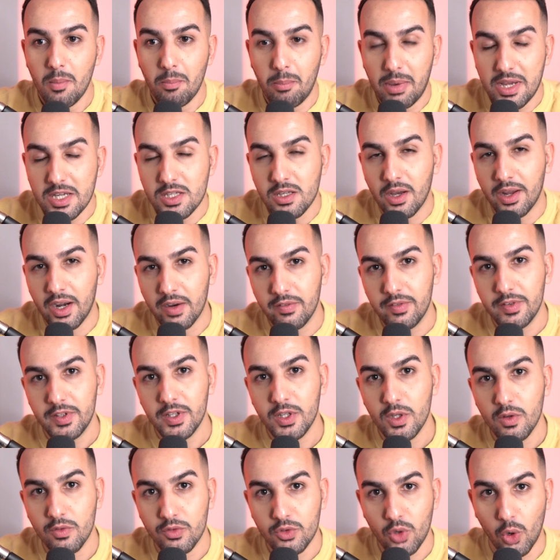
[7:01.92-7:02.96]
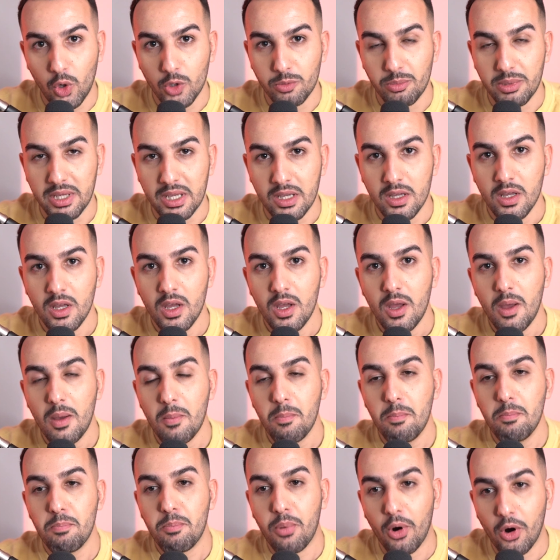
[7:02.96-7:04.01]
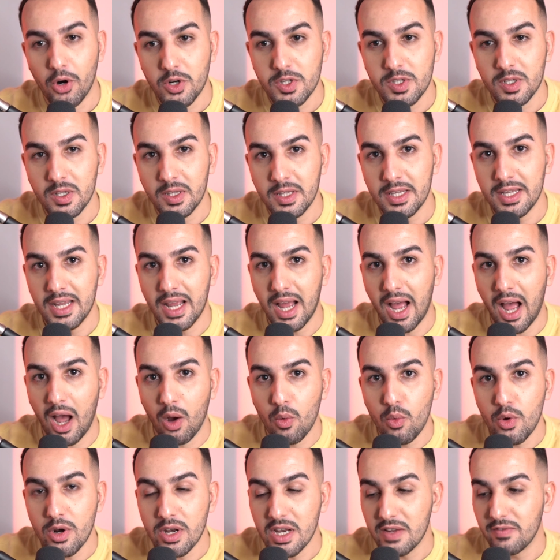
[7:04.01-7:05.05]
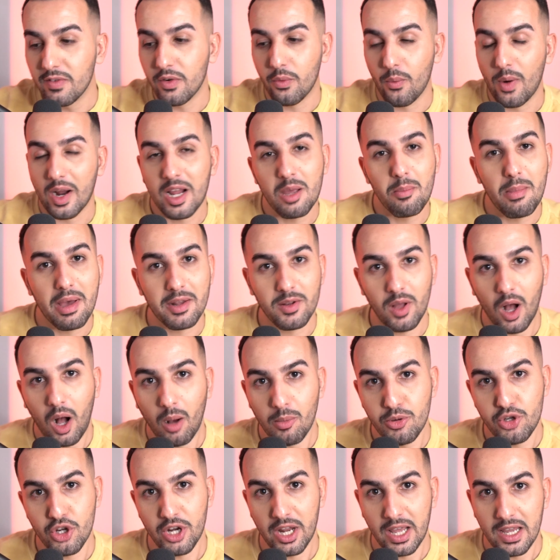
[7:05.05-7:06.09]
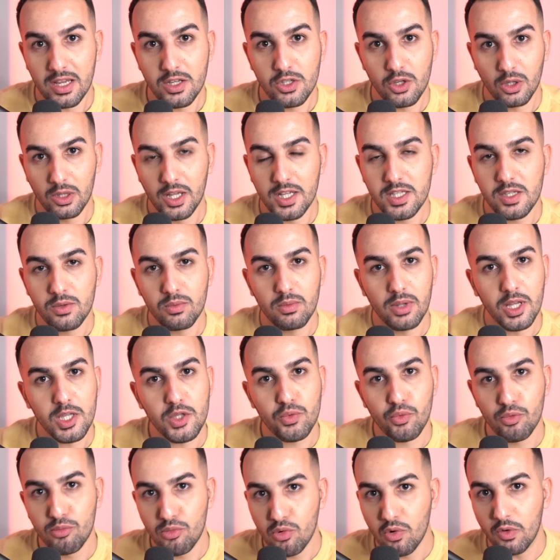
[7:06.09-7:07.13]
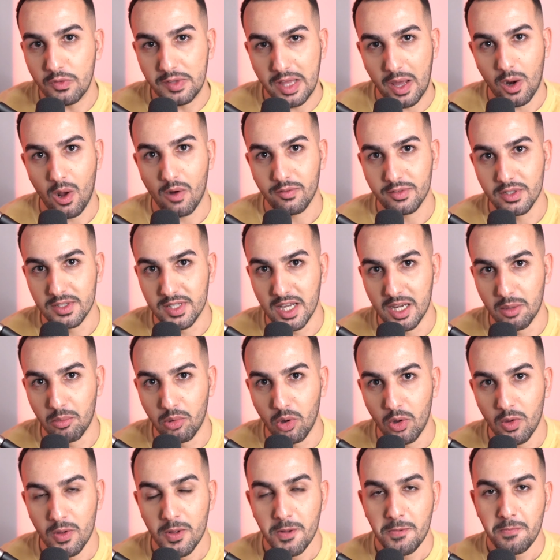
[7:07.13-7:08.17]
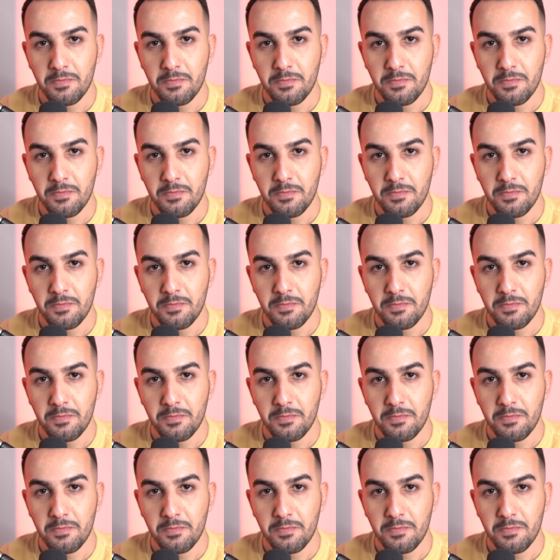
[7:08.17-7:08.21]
based on everything you've told me personally i wouldn't even recommend option a so let's let's remove that off the table